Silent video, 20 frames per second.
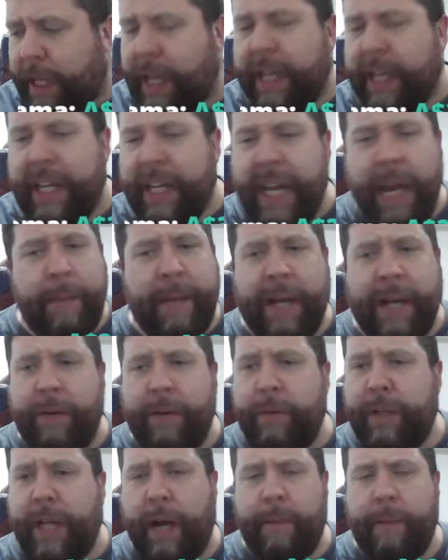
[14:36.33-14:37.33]
Yeah, man, it
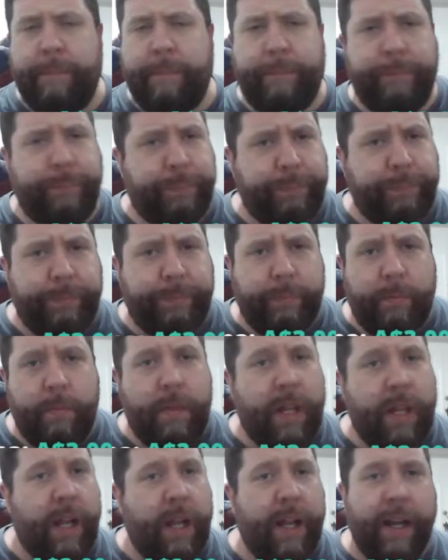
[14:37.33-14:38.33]
will come.
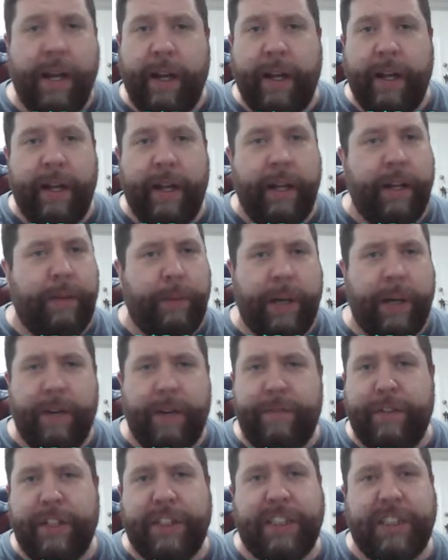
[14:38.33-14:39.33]
When I
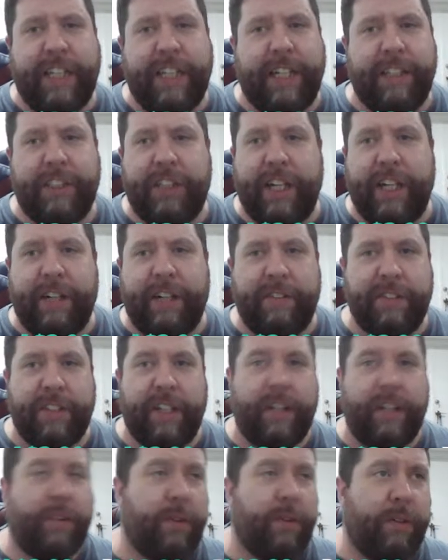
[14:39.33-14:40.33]
first started the channel, it was
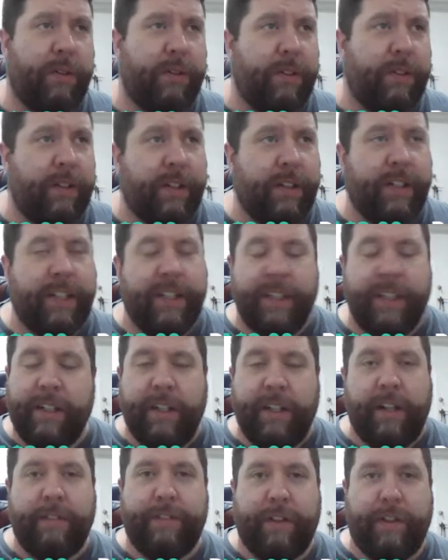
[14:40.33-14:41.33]
like, oh,
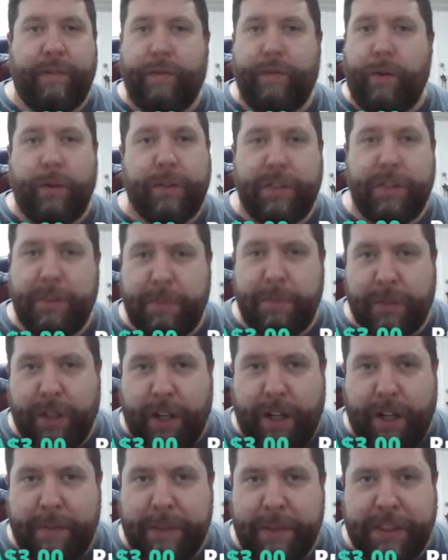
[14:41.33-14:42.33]
I've got 4
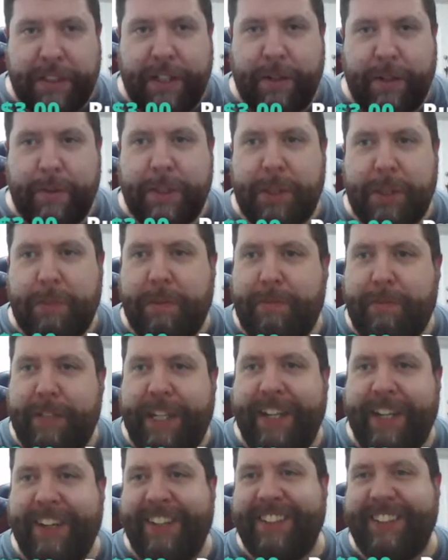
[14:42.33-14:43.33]
subscribers, now watch my
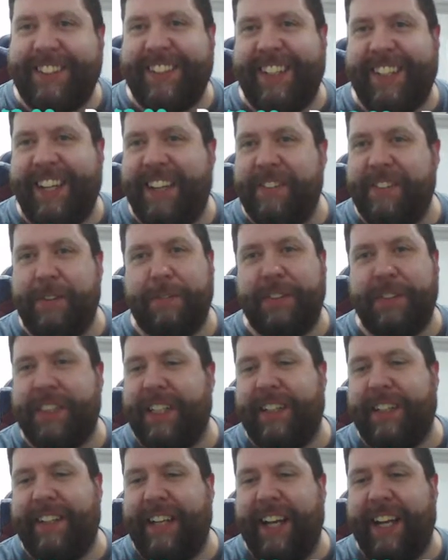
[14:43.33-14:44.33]
videos, and then all of a
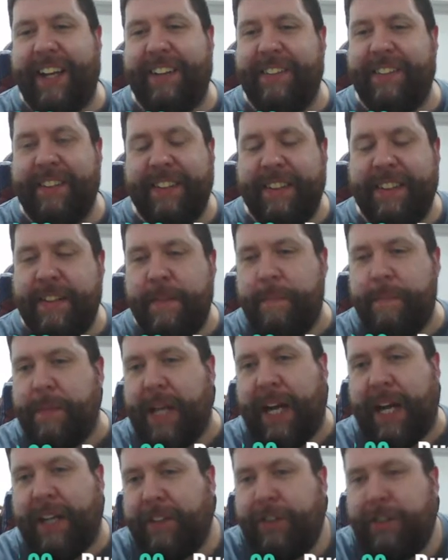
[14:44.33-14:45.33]
sudden you had
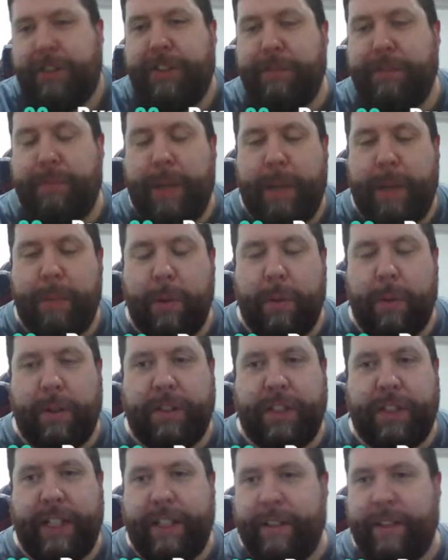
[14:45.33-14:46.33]
hundreds of people
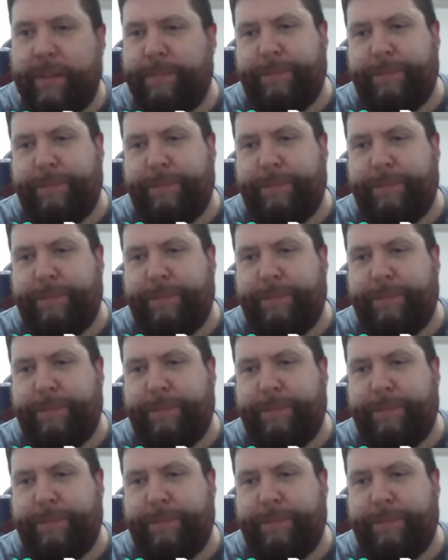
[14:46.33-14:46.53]
watching, and